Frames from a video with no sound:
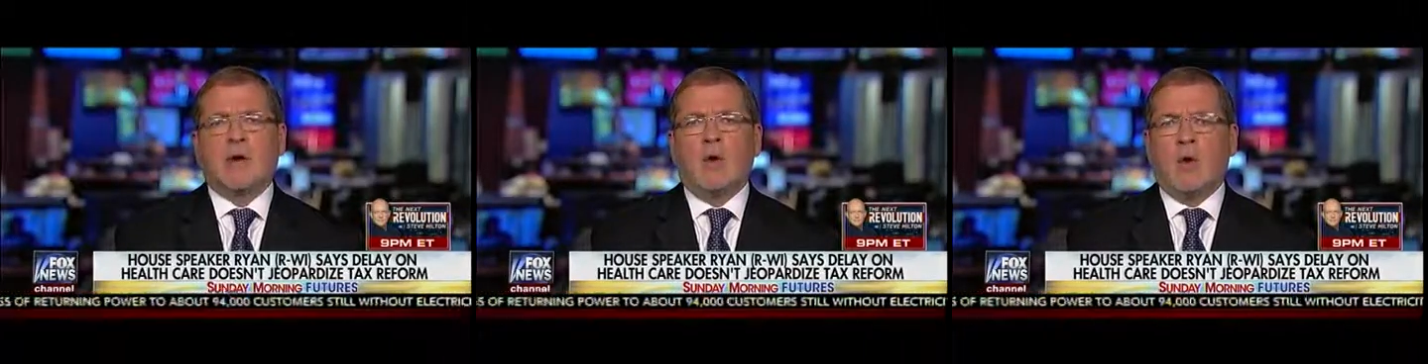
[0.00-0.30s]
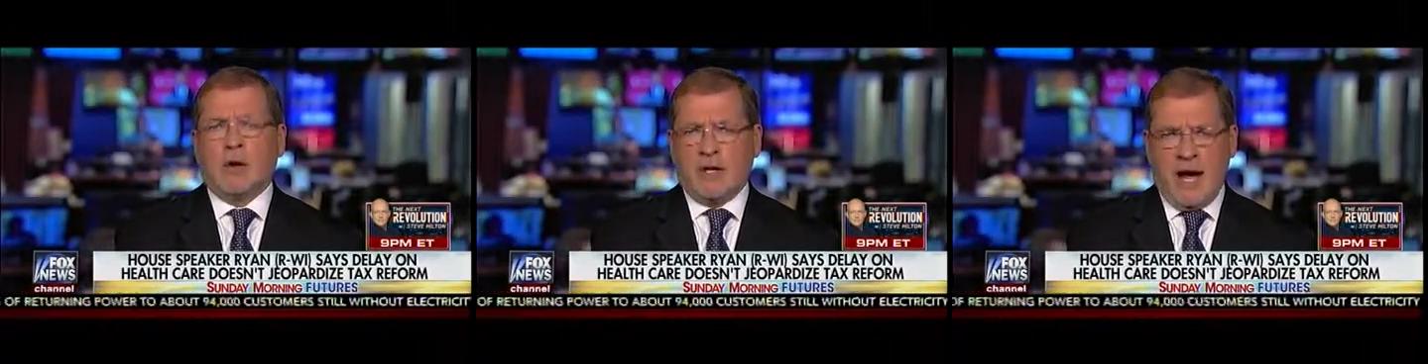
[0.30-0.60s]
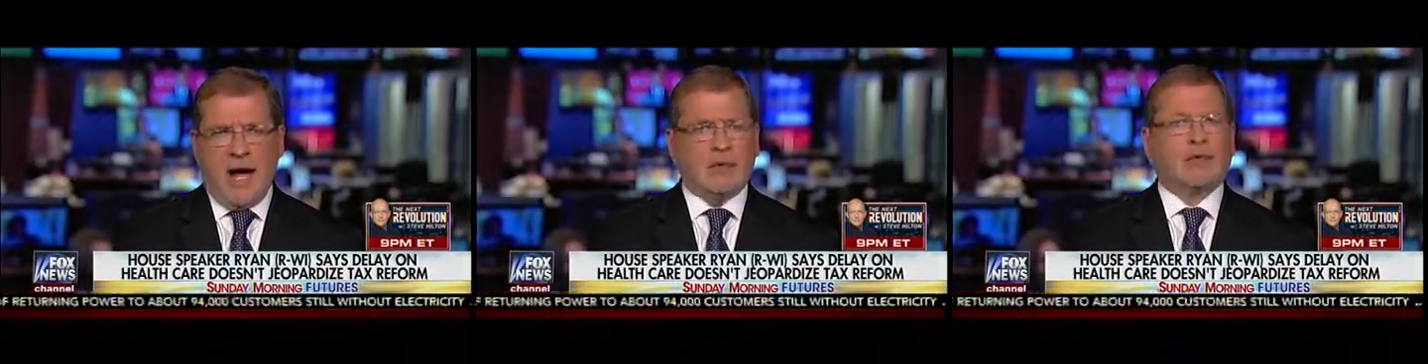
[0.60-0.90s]
or in the
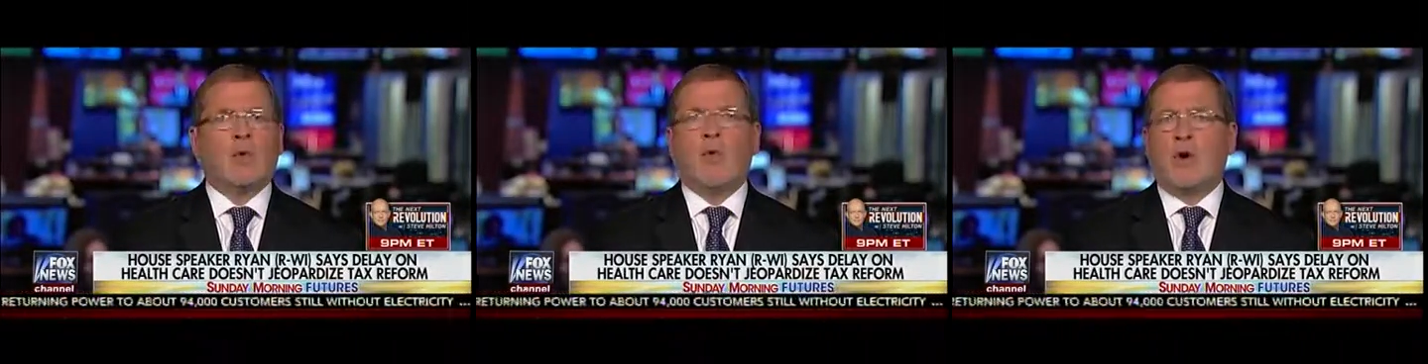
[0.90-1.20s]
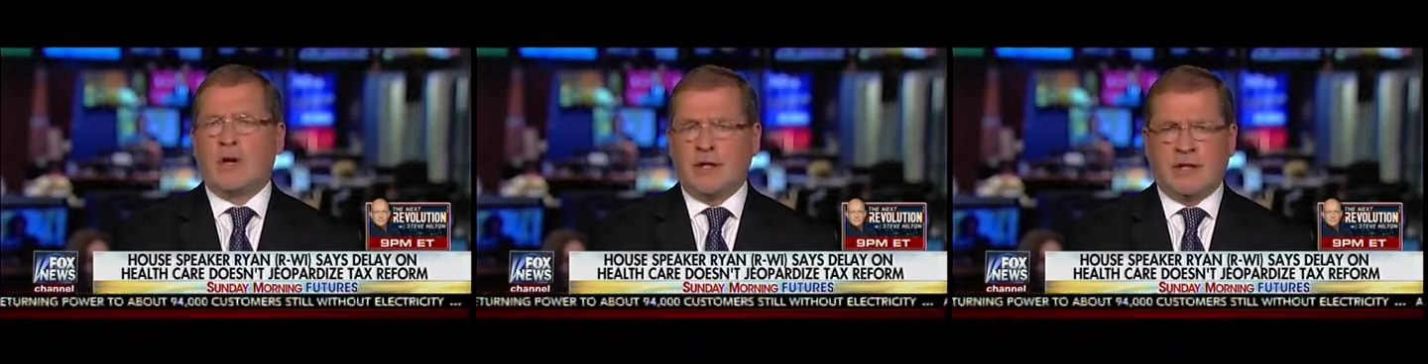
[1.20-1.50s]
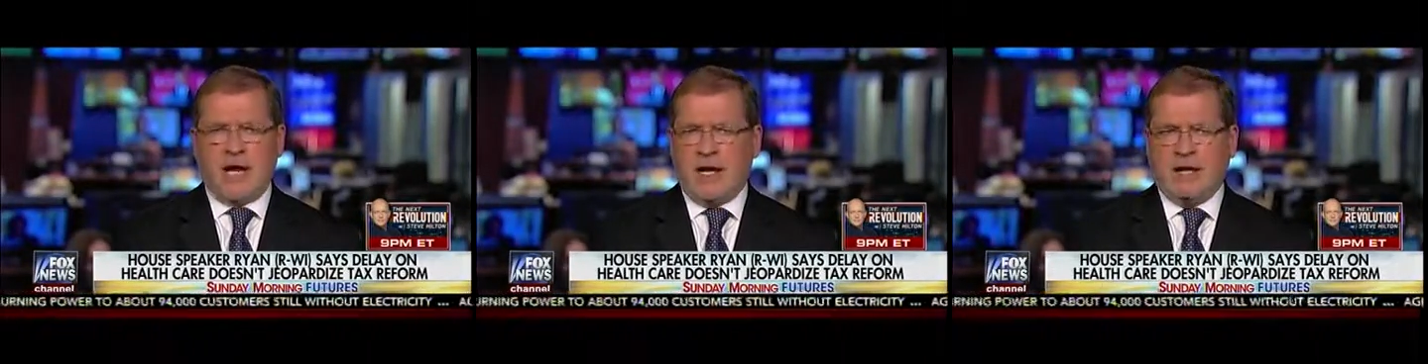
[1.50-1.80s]
House or in the
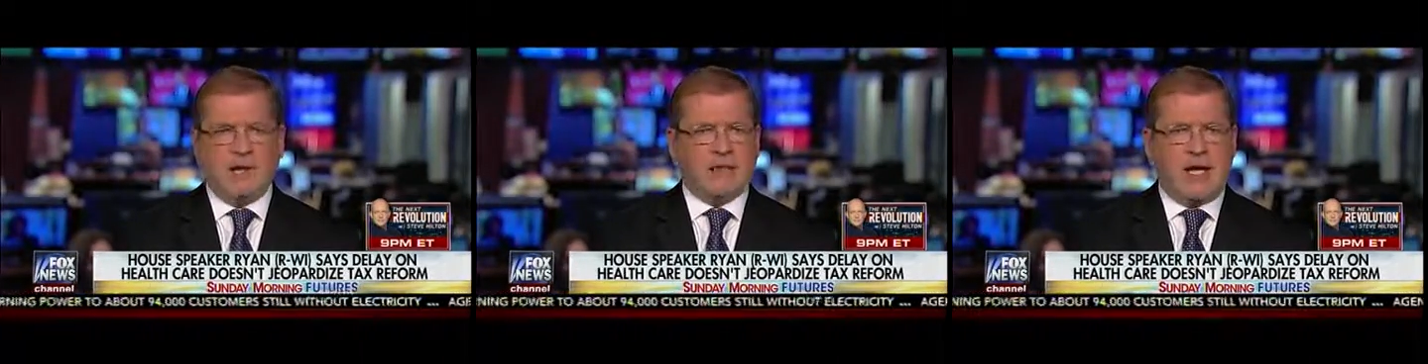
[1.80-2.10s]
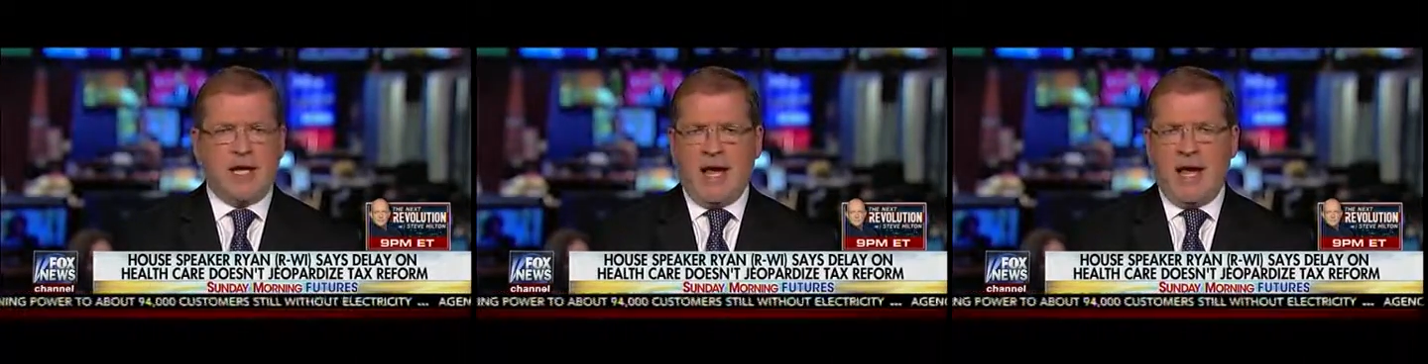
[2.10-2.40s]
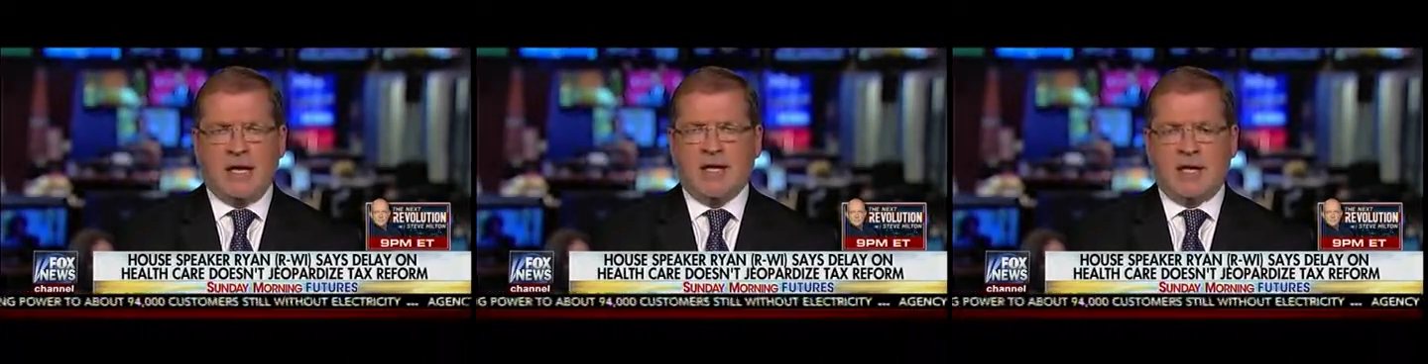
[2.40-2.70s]
Senate have said
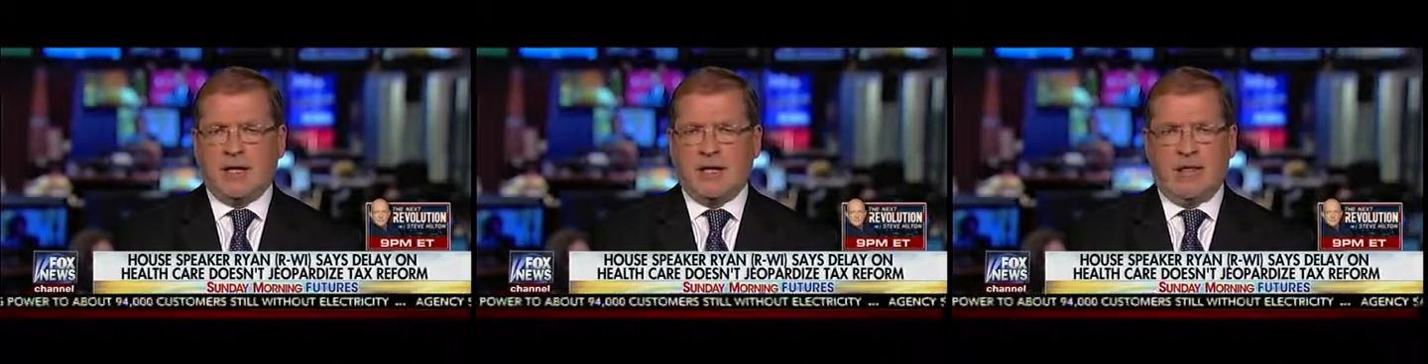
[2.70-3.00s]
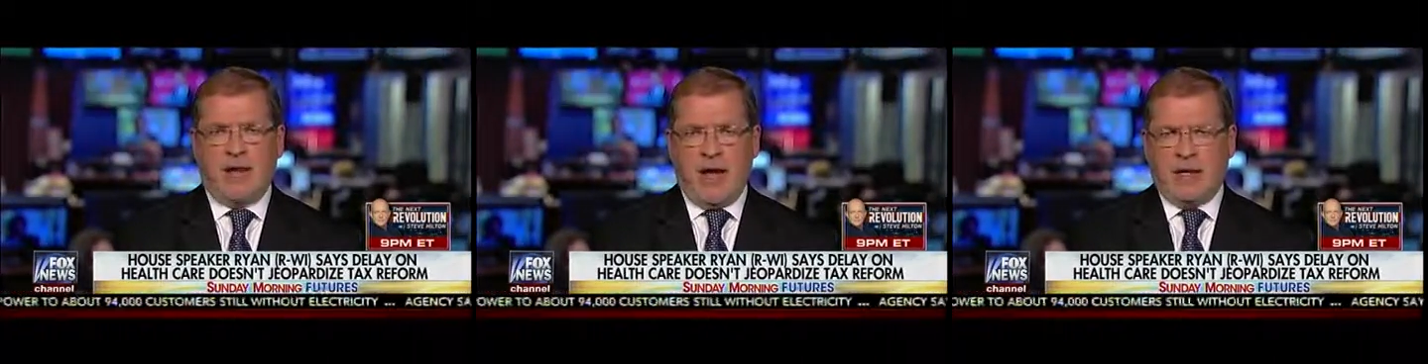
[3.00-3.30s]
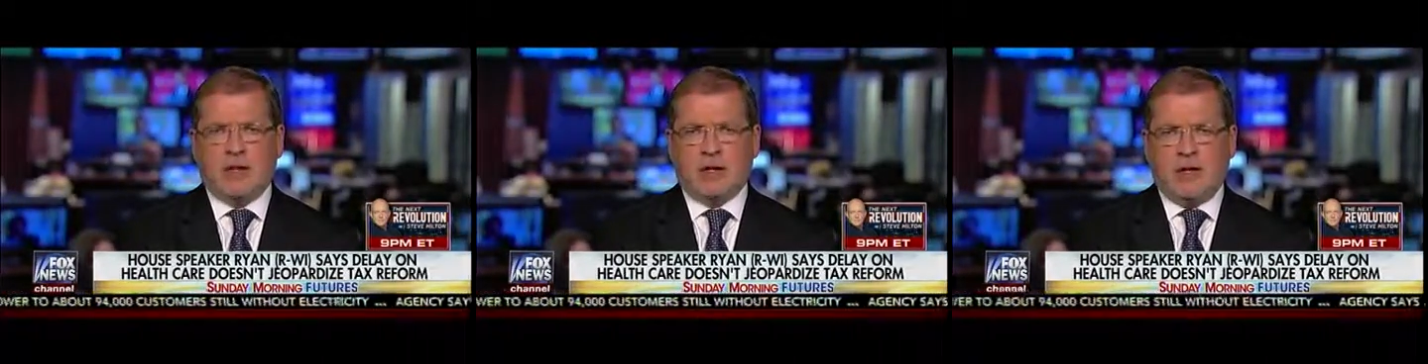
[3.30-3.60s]
anything to give
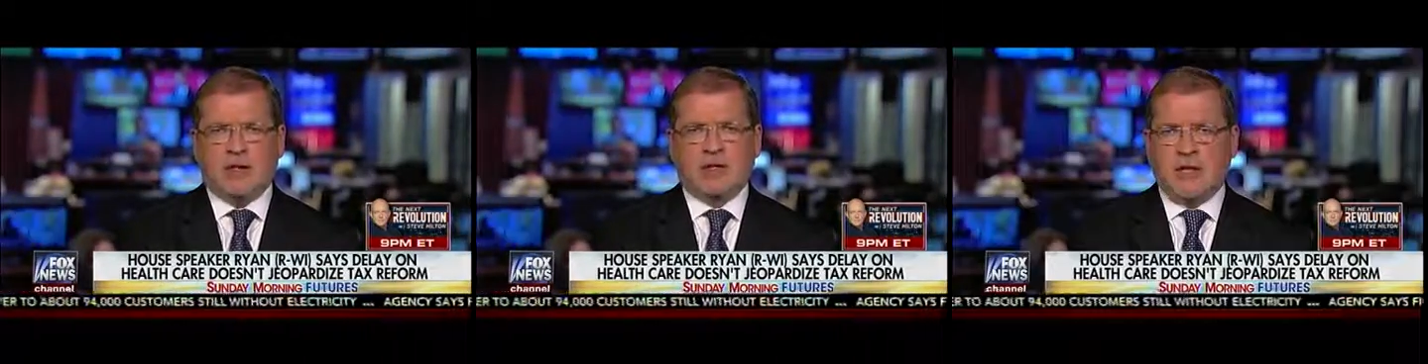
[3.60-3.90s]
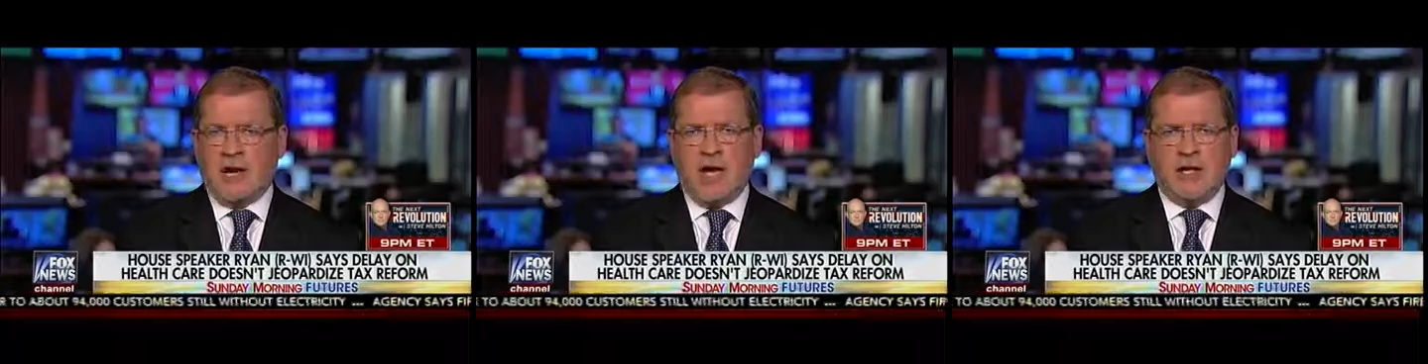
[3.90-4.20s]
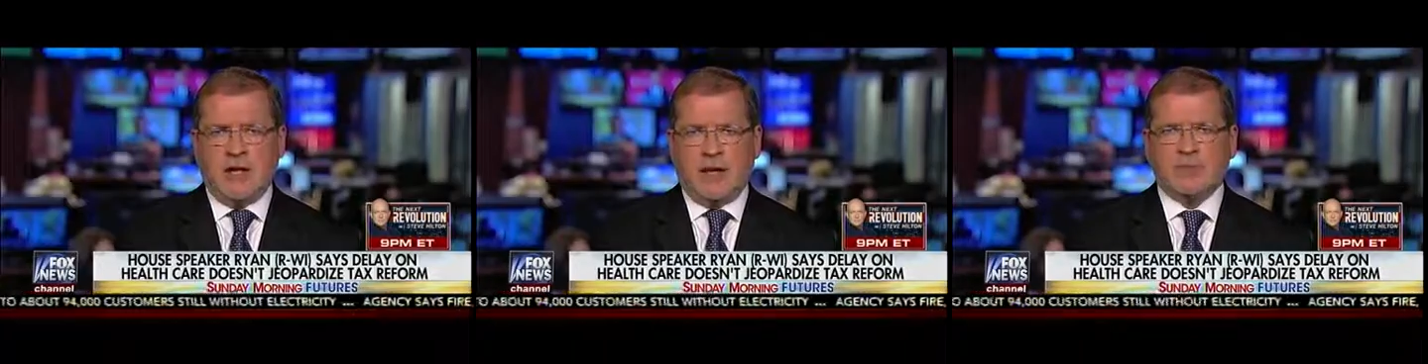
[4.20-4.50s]
any credence to the
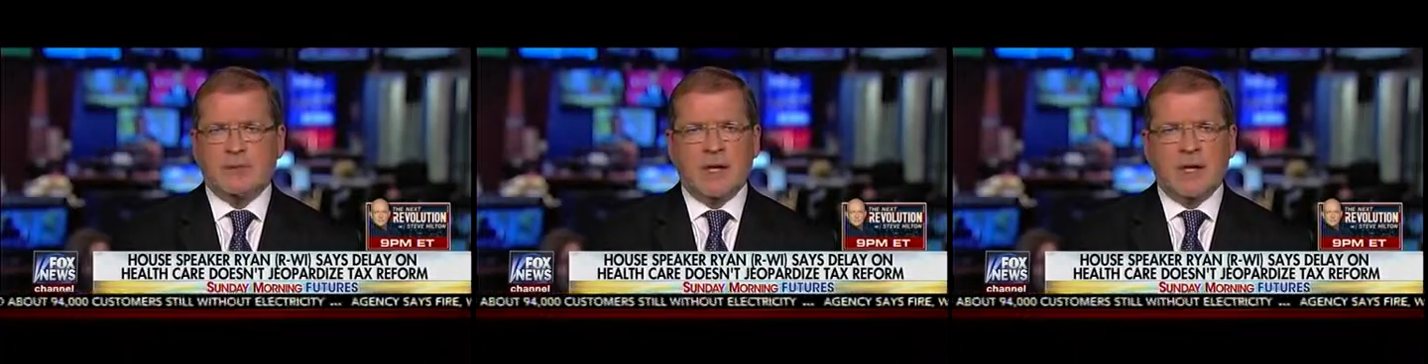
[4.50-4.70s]
idea